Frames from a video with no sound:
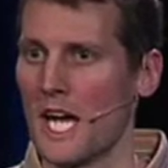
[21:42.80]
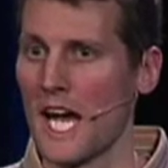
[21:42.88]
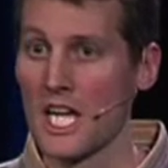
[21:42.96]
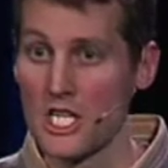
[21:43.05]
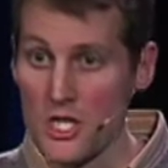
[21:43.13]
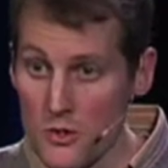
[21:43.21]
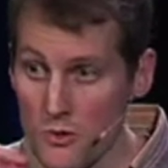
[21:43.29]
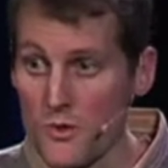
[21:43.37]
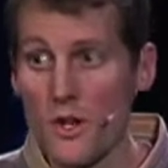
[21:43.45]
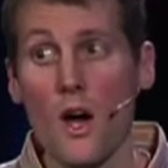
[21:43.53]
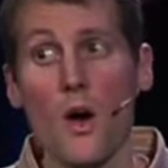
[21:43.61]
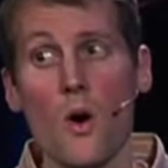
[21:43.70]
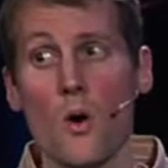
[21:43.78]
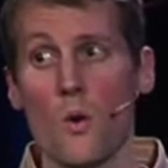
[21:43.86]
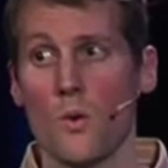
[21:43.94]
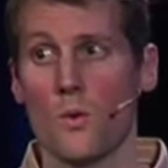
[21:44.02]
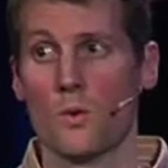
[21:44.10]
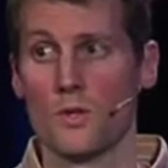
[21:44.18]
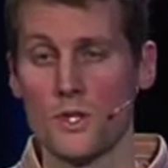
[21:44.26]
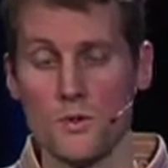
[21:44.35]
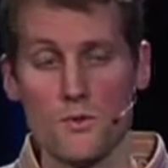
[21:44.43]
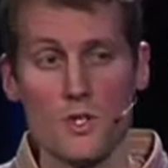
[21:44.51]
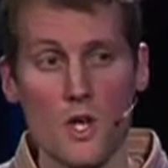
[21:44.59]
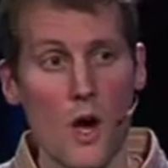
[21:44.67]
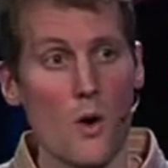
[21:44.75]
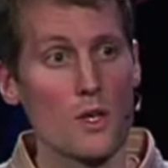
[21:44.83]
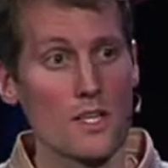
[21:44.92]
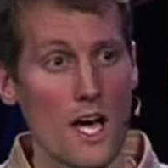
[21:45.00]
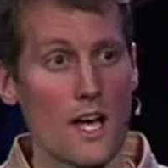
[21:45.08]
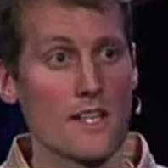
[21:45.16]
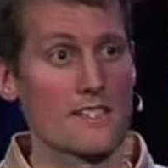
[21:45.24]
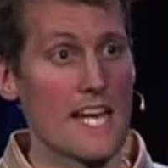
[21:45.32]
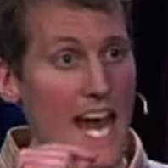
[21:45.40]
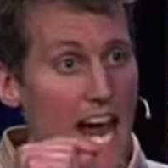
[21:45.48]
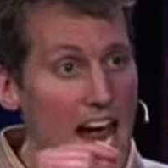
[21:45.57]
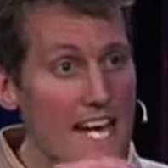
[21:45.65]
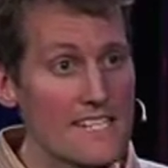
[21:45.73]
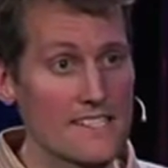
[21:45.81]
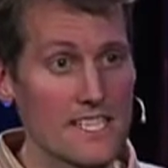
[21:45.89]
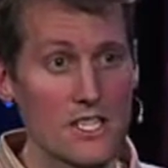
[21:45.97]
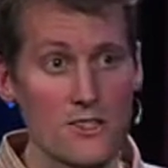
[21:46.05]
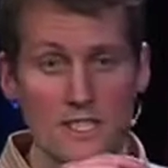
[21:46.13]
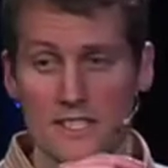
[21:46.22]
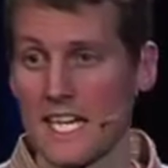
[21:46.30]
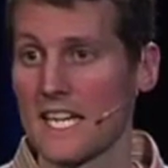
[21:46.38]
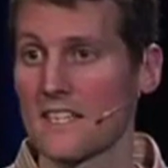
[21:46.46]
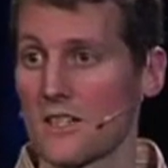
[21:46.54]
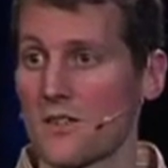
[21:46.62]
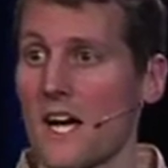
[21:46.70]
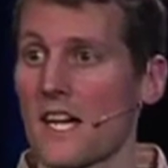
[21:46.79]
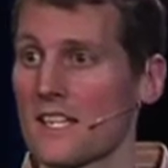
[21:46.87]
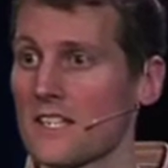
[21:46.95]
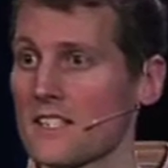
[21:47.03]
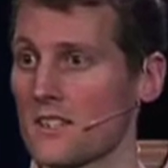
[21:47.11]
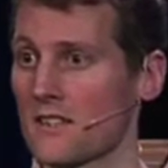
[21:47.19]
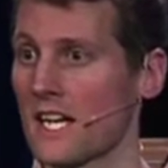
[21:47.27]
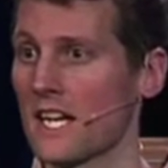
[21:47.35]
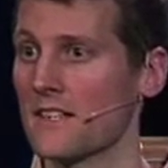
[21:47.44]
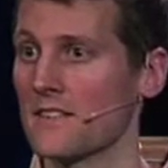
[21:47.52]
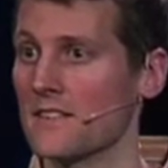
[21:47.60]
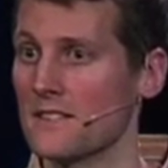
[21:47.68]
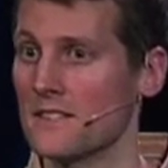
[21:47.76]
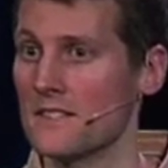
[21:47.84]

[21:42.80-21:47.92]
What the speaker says: And you know God is asking you to take the rocky terrain.